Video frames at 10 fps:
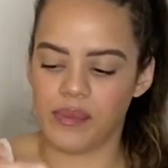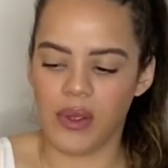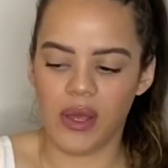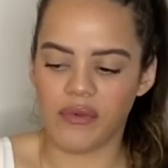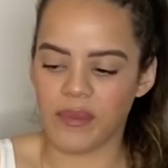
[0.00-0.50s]

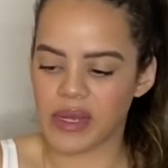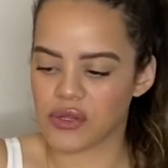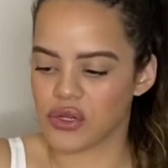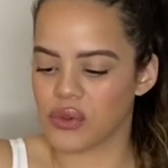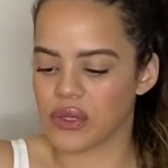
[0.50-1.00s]
give them
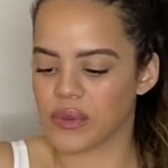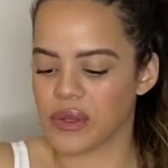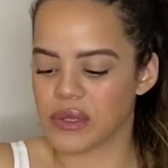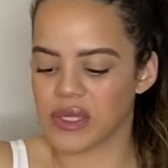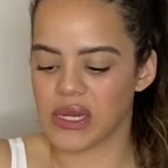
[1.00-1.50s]
extra toys while
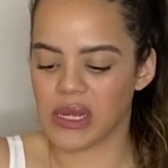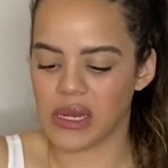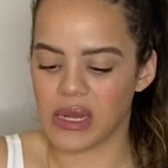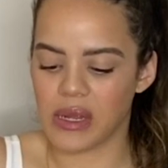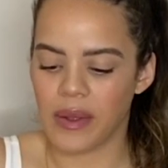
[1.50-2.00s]
they're sitting in
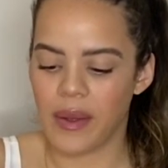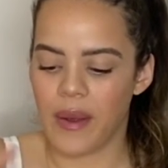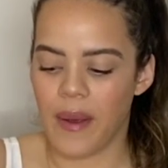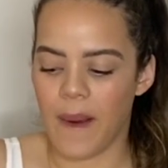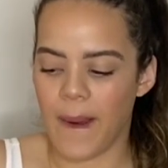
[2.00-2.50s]
it.
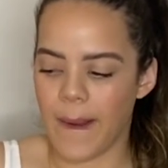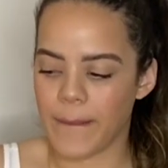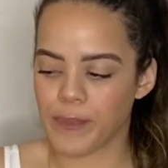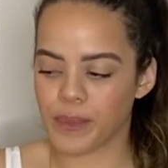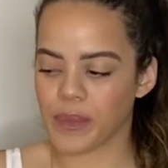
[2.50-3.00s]
I
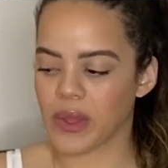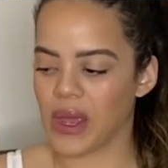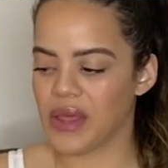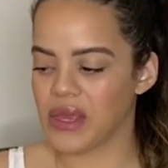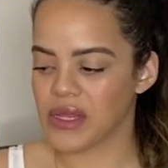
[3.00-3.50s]

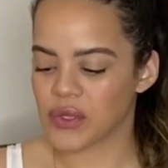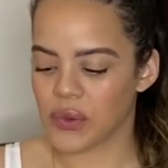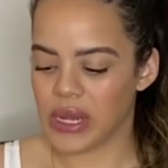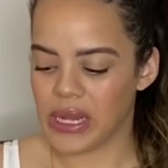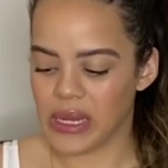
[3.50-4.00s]
think it's
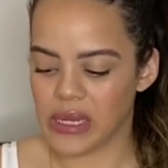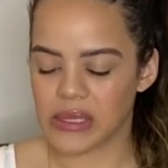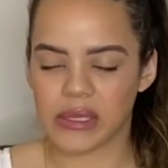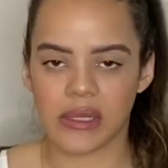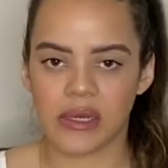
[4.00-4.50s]
great.
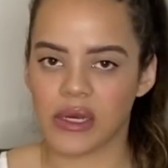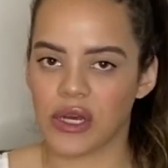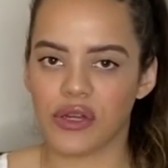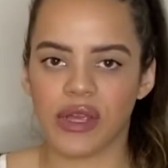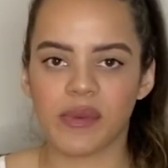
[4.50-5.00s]
It's
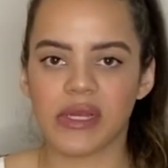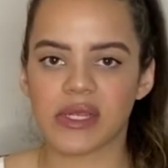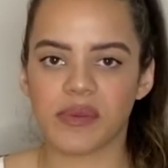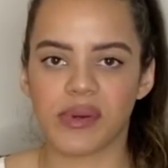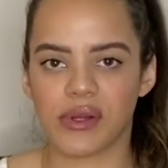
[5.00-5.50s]
a great place
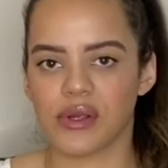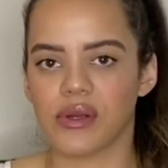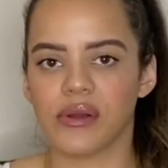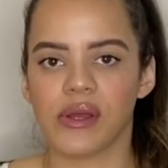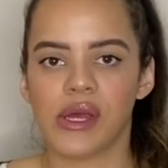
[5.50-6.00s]
to put
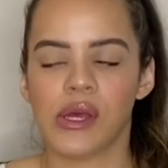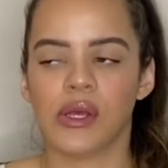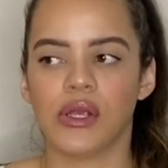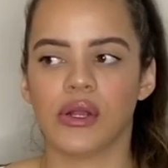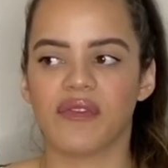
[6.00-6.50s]
her,
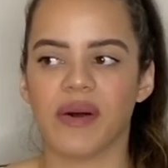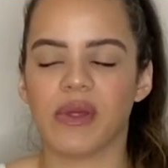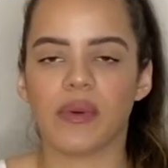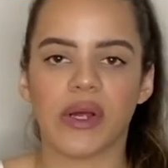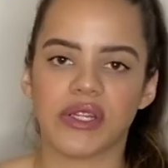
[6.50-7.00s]
if I'm like washing